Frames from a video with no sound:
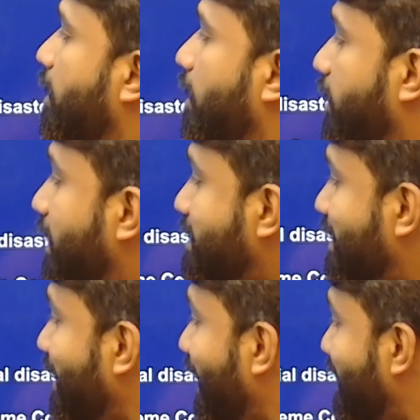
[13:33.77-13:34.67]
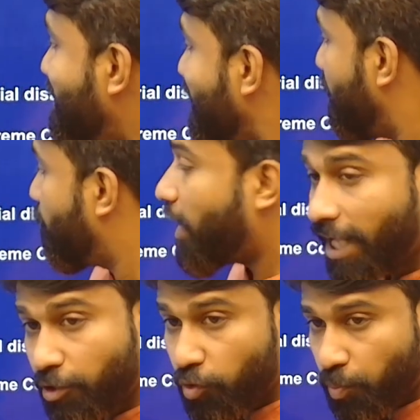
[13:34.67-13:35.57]
doesn't exceed 1
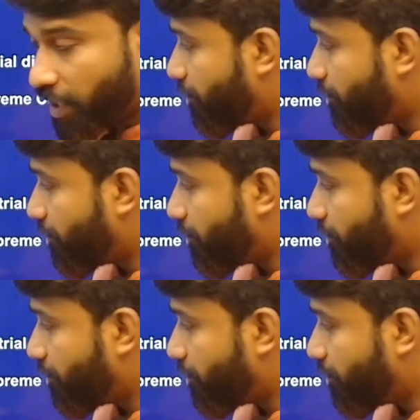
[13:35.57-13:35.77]
lakh rupee.